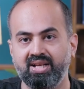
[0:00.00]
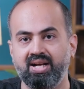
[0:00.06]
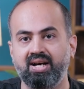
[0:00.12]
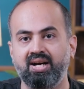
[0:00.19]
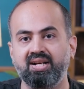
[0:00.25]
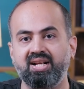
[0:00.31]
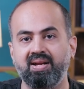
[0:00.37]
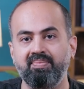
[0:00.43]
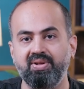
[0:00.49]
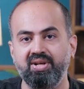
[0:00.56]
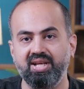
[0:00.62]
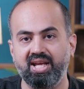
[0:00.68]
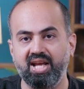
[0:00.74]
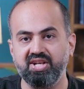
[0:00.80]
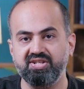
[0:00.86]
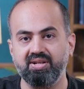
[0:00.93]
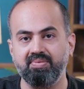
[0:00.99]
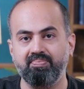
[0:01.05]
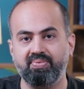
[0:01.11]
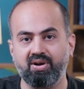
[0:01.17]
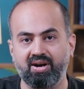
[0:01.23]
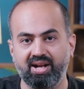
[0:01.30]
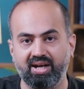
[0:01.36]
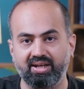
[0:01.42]
Her communication
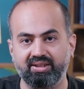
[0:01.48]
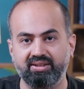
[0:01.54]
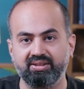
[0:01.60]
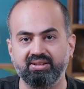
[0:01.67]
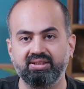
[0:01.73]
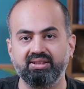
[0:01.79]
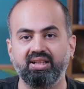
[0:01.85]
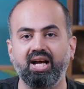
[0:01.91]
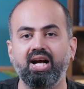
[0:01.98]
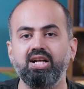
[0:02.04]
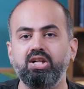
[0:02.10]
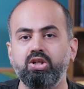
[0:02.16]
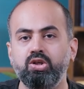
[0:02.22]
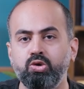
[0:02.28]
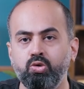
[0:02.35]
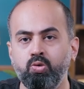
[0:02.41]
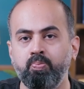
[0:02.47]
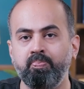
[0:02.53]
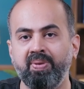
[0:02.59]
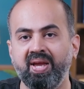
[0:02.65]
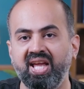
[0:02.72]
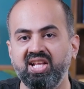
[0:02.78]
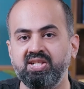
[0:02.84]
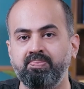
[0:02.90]
product: a
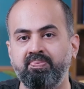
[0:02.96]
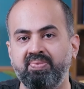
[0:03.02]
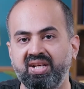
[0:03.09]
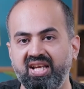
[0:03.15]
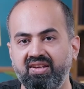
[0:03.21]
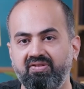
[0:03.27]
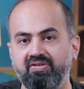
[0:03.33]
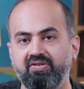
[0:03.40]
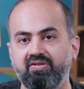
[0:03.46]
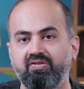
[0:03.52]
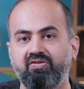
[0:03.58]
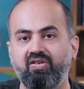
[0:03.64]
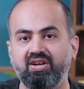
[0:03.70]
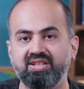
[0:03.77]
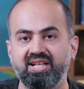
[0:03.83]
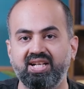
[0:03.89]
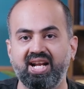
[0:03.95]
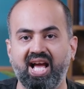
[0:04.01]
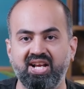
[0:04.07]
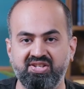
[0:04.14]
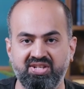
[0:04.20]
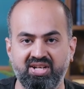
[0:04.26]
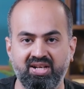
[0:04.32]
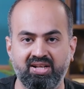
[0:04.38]
2-page brief for the
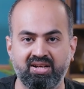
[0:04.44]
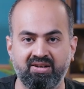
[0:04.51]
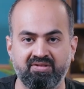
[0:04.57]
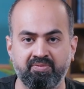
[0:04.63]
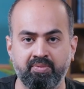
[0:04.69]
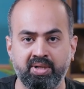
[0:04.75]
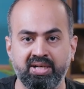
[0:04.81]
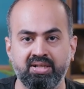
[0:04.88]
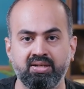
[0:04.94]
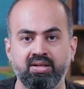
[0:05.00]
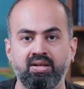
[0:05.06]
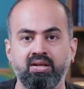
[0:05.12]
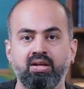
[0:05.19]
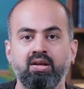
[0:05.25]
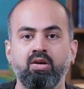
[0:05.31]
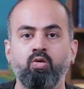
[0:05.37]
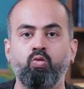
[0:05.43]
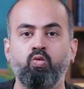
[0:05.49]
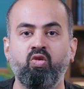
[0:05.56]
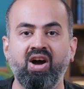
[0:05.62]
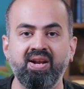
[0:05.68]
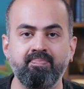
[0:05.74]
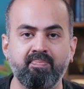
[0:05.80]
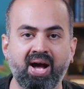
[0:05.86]
national government,
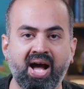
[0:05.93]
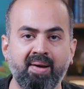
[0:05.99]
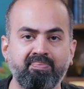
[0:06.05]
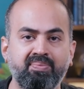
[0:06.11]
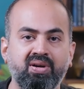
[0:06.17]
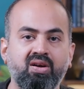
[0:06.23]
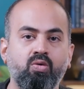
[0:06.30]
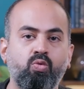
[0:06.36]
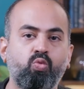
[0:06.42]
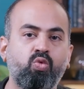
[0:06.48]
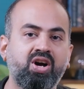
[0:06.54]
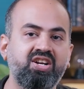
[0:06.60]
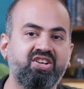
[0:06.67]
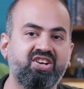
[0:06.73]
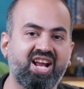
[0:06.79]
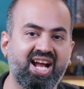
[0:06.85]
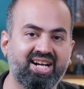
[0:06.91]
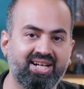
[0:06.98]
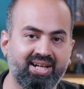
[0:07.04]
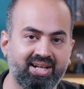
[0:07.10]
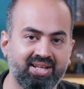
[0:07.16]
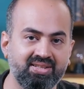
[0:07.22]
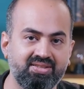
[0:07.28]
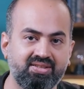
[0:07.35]
1 map, 1 ranked
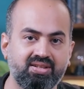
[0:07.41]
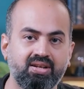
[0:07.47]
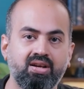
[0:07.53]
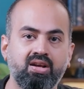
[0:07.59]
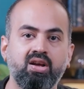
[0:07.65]
list,